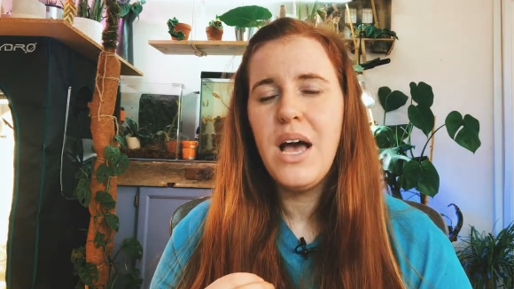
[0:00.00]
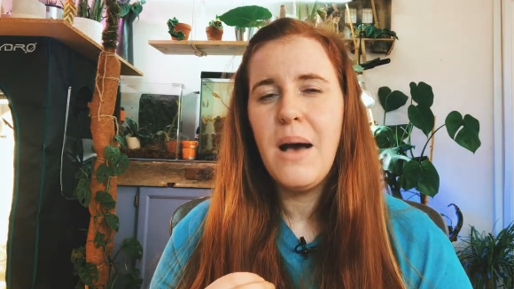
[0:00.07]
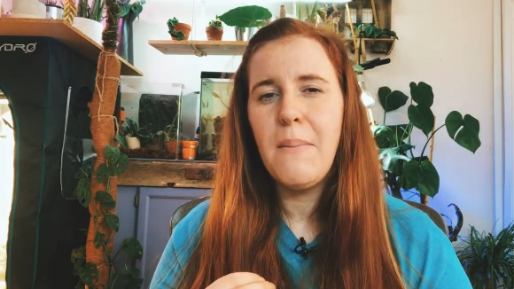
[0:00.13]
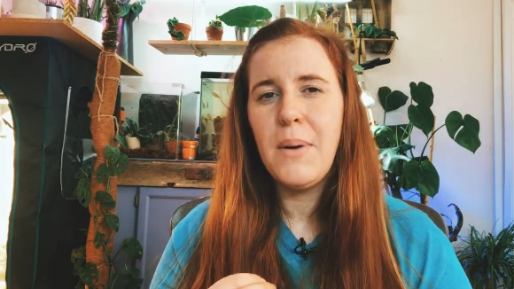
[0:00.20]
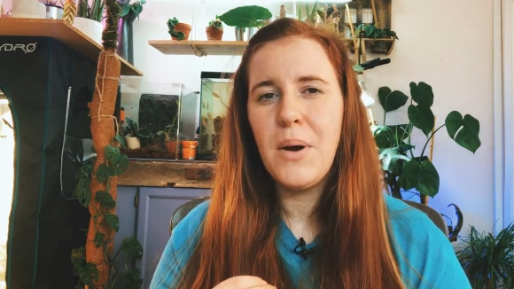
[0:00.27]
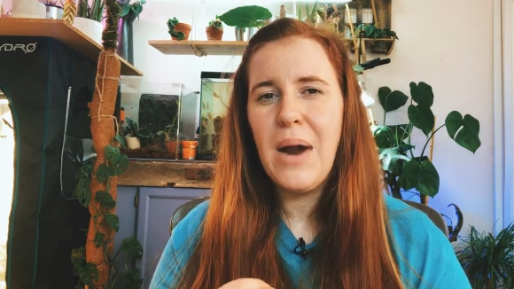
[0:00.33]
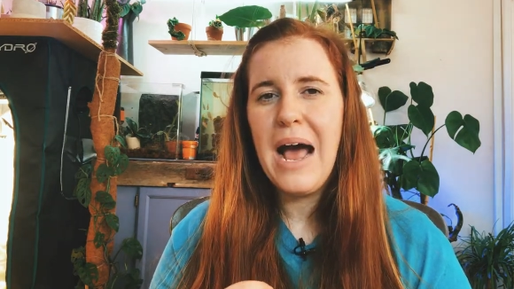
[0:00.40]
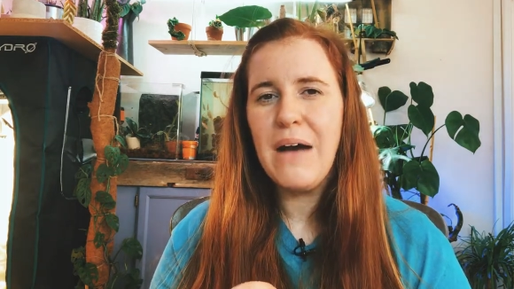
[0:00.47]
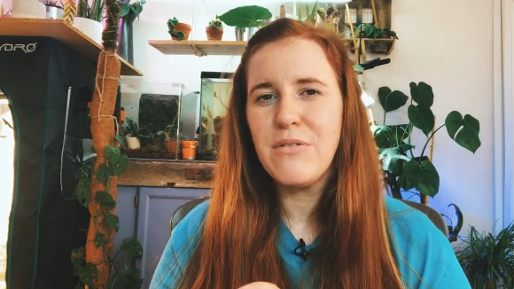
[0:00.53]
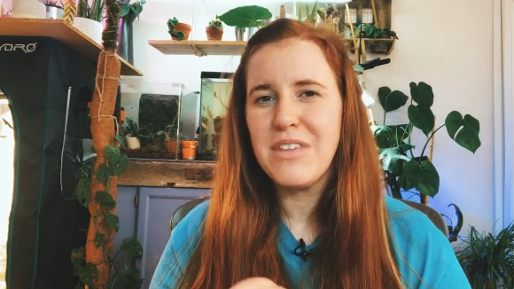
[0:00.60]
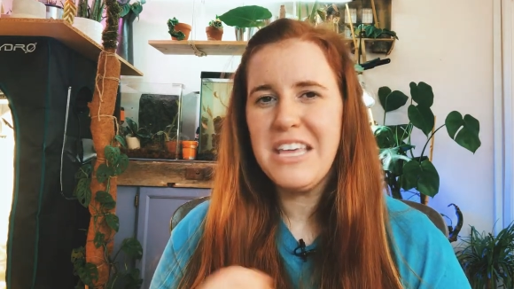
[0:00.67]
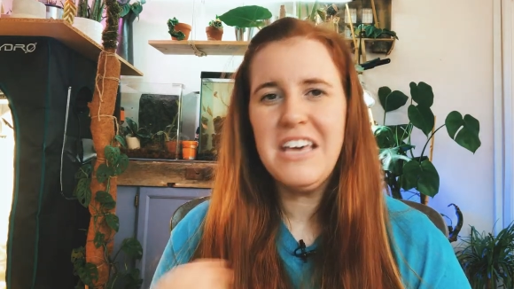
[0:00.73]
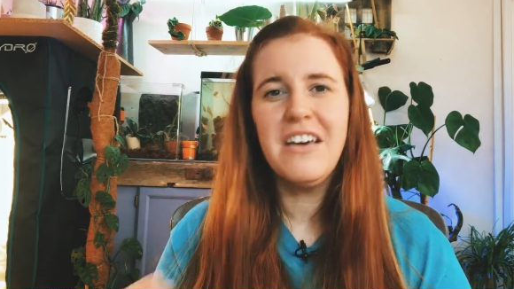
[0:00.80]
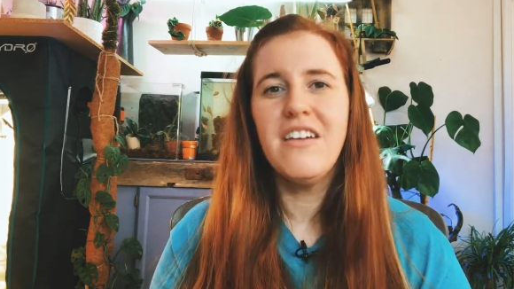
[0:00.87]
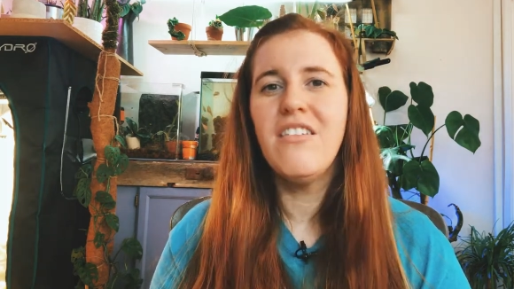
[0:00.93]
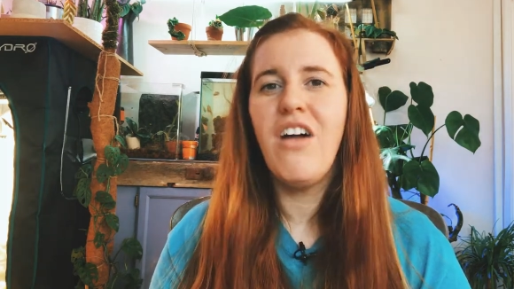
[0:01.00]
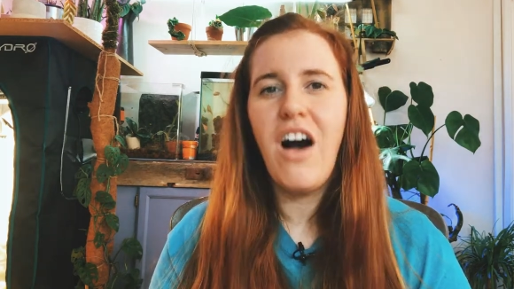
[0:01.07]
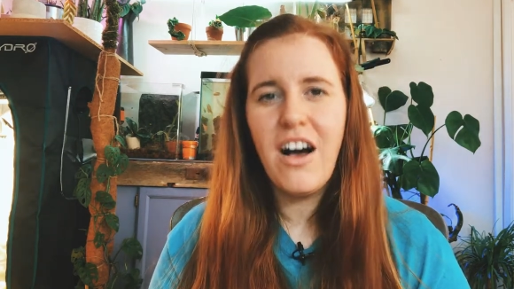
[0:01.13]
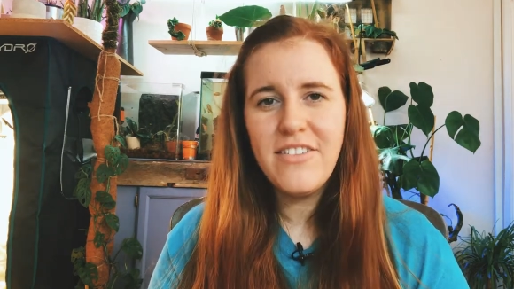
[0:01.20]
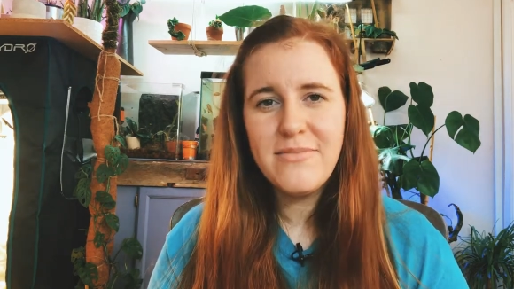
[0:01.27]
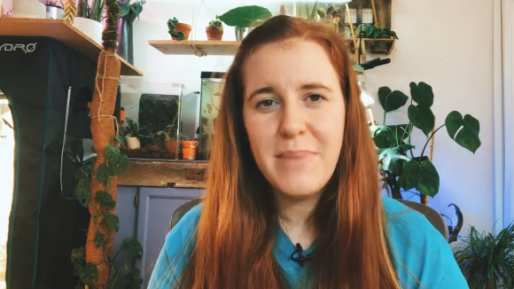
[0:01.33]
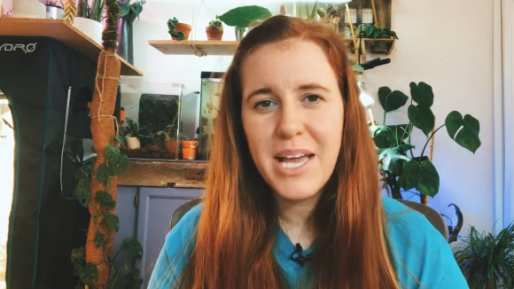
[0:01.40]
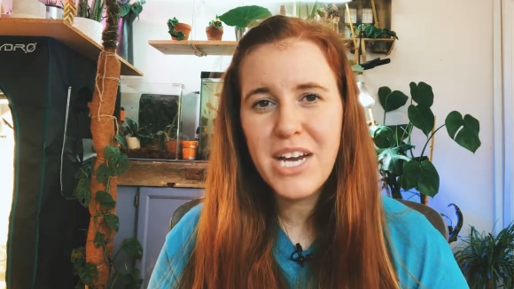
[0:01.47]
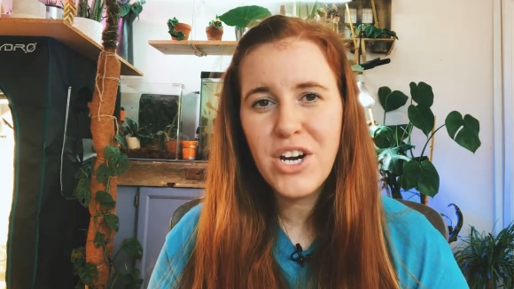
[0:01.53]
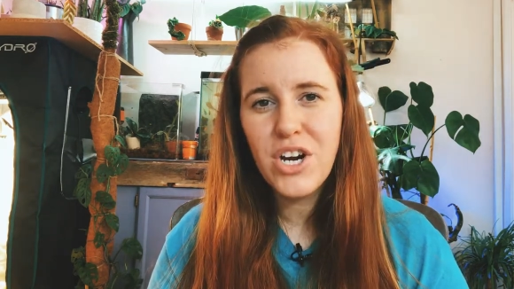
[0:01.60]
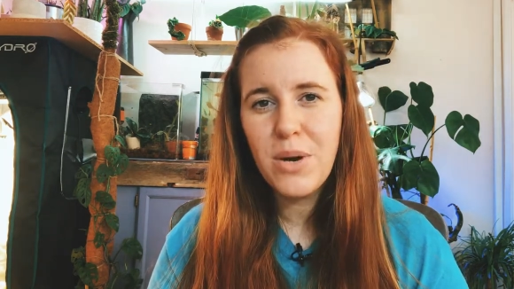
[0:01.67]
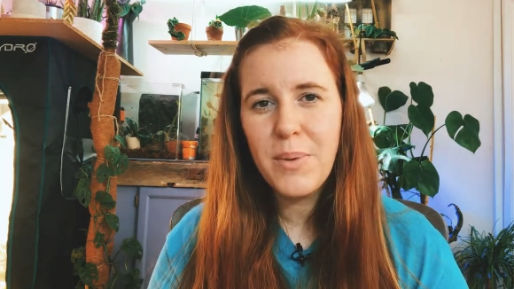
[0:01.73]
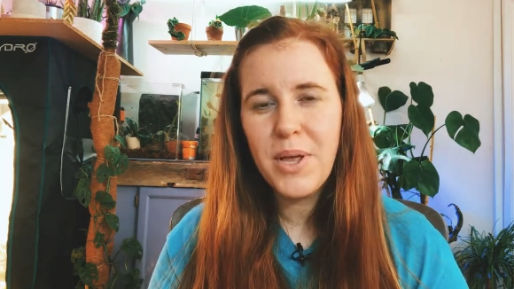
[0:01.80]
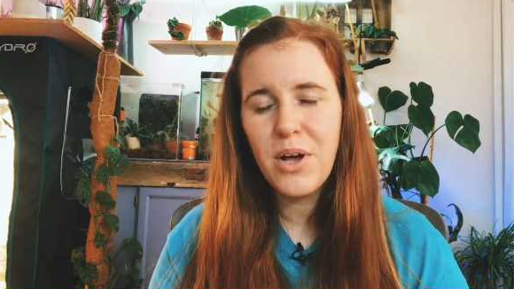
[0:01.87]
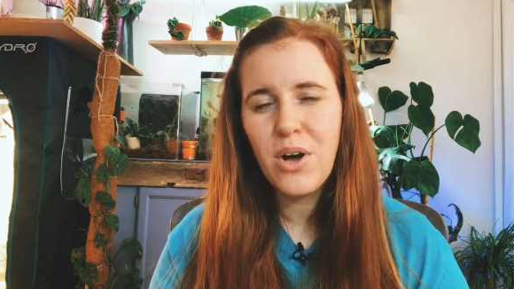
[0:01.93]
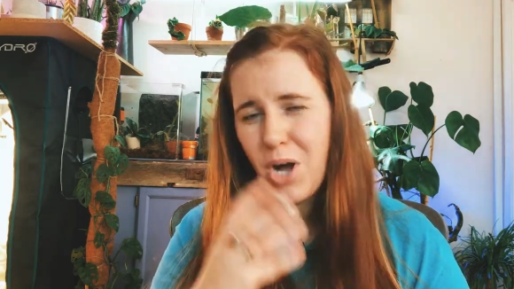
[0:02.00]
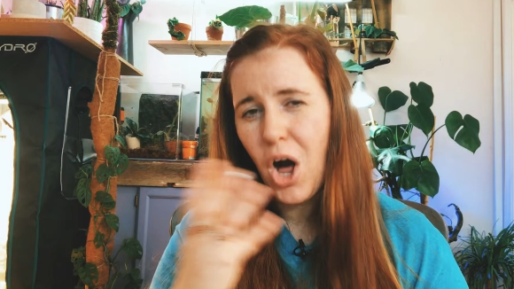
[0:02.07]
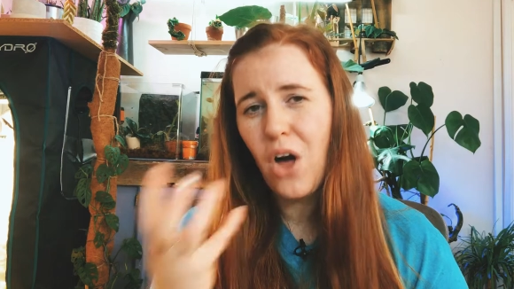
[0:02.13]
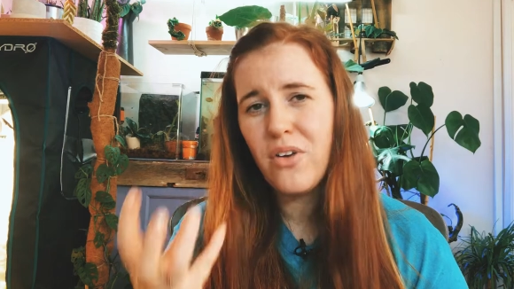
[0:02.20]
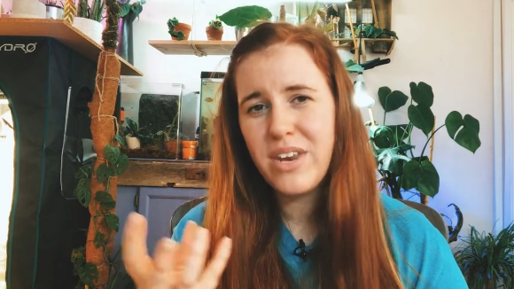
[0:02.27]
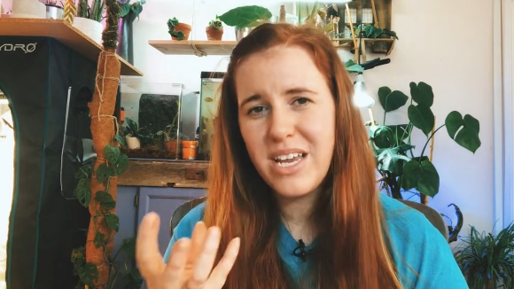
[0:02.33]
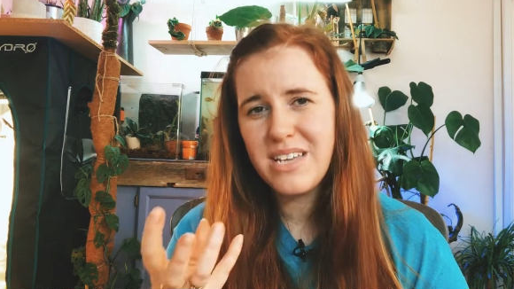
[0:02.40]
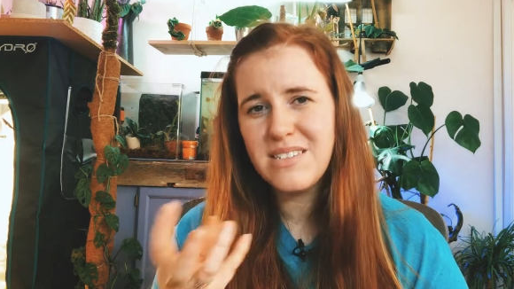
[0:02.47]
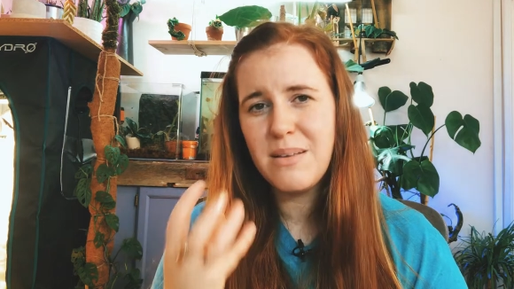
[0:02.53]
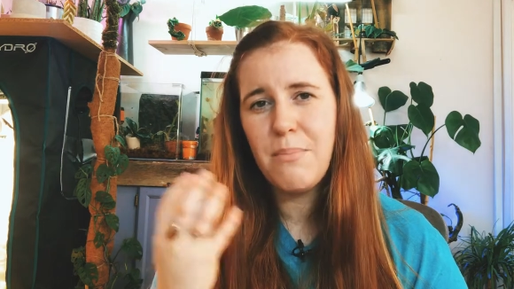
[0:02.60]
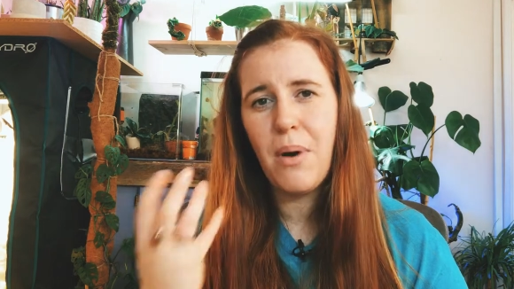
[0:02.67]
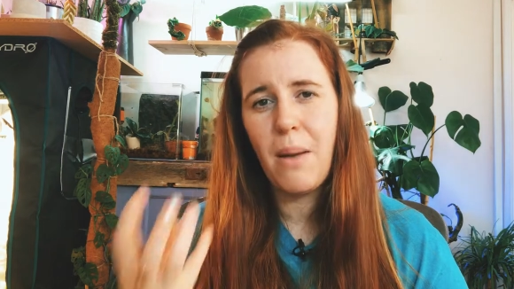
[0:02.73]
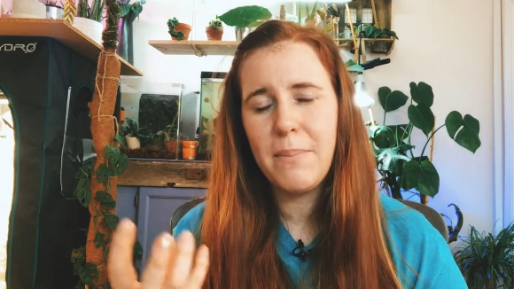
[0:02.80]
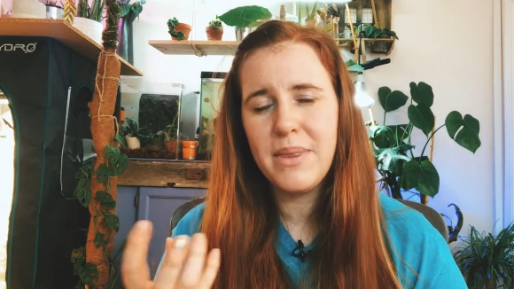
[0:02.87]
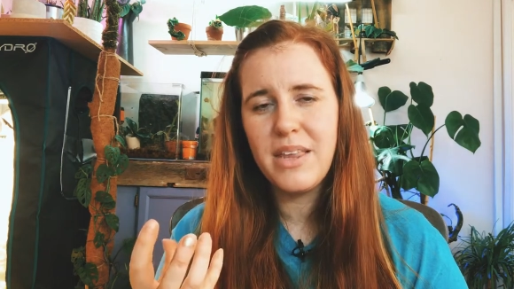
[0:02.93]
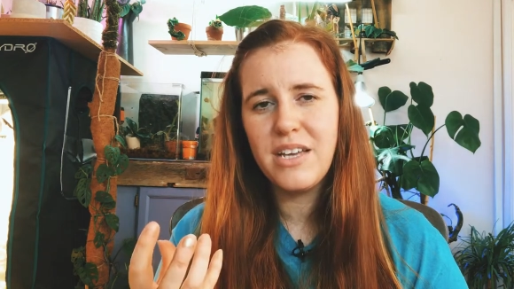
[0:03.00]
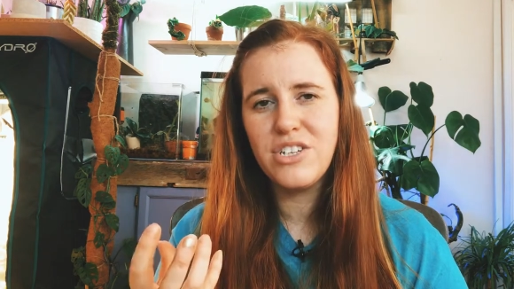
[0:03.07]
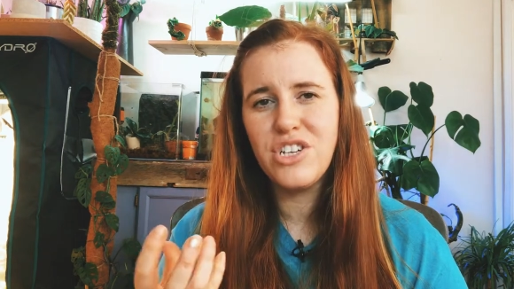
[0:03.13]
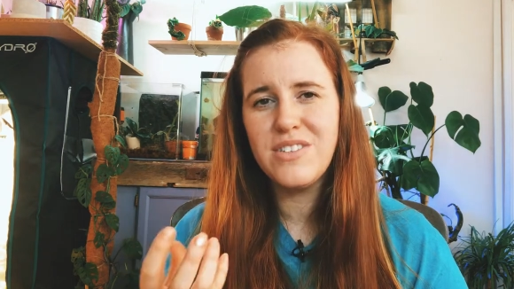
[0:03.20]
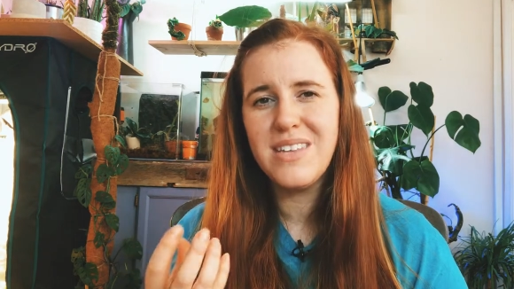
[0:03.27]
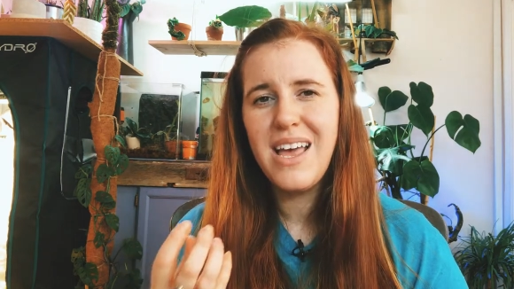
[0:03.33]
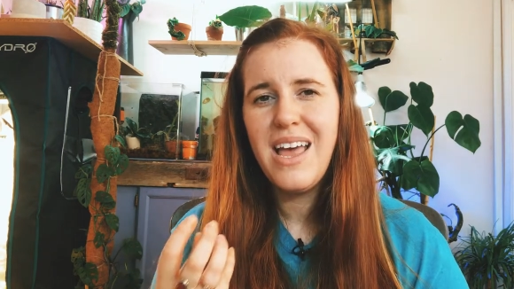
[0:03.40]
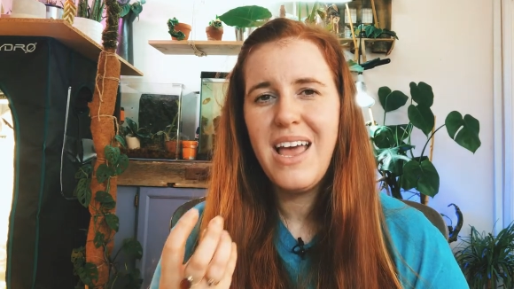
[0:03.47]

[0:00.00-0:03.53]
about how to kill off microbial colonies and populations